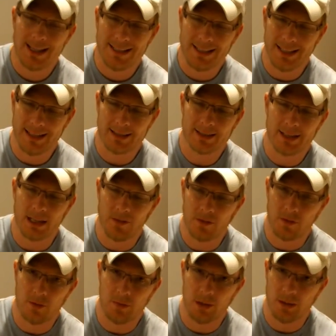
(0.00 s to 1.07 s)
Yes, a
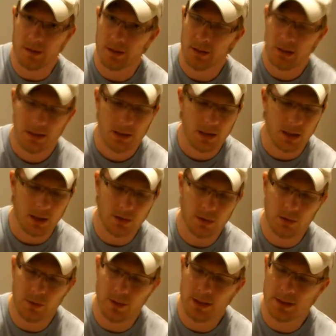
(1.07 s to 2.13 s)
full month. Not
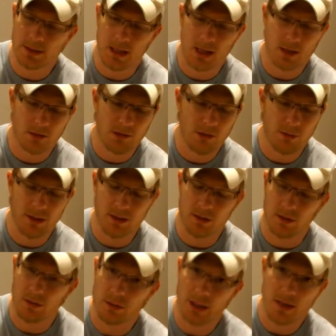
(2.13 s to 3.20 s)
2 weeks, not 3 weeks.
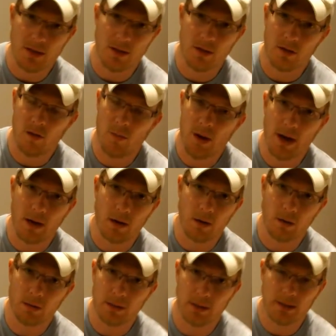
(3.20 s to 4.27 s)
Don't think you can go back
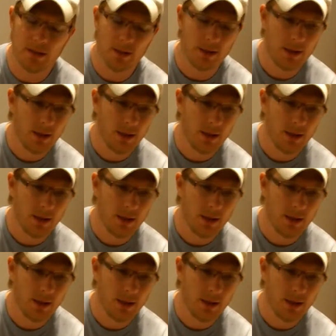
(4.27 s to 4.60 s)
earlier.